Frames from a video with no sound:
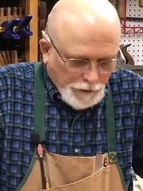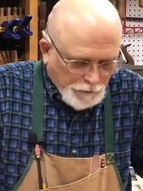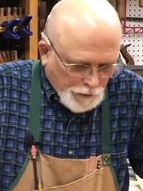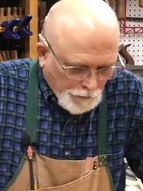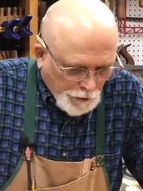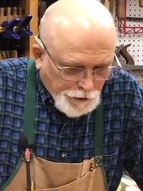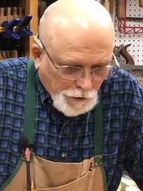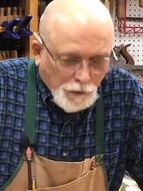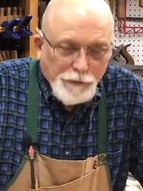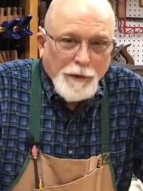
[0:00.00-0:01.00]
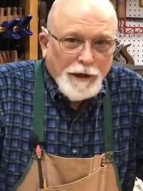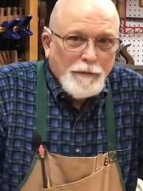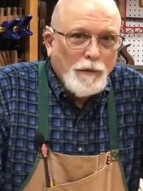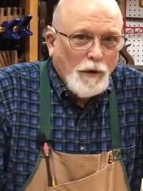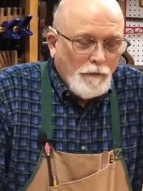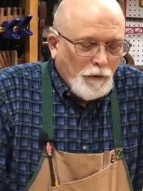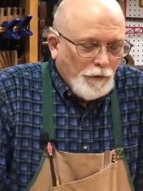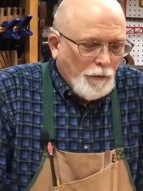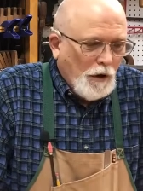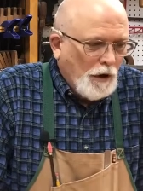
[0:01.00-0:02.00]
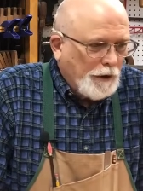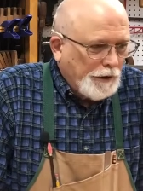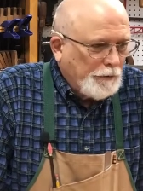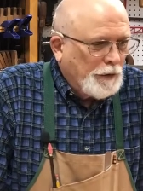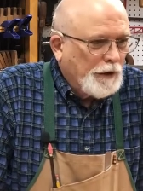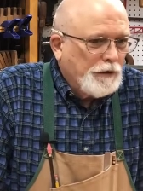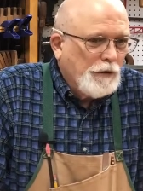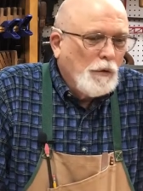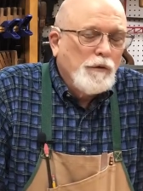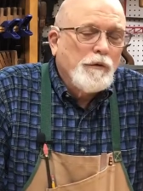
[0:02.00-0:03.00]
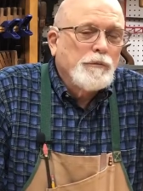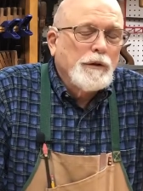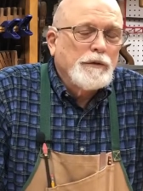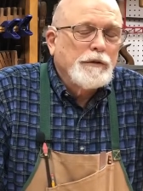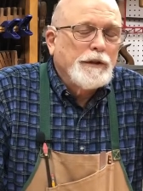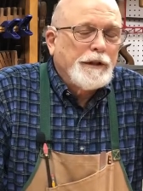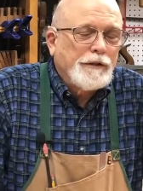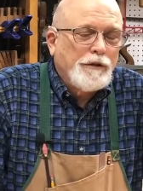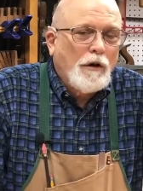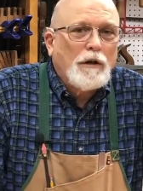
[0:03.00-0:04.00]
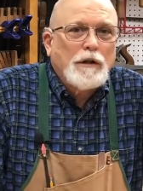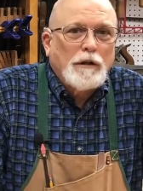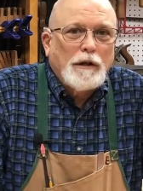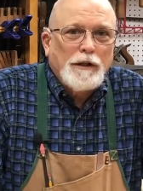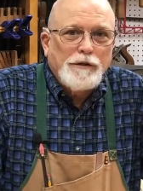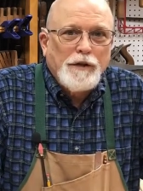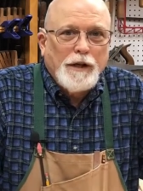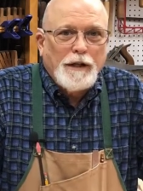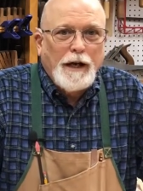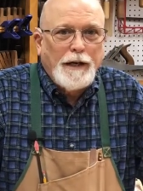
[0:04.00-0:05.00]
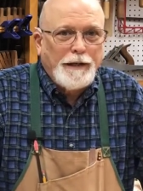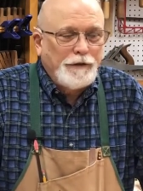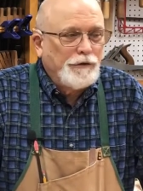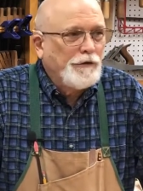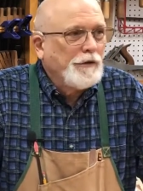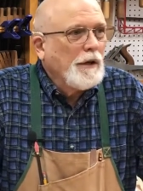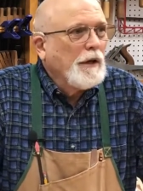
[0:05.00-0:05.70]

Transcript: The, the original was made in, with mahogany, but the two of them get darker as they age.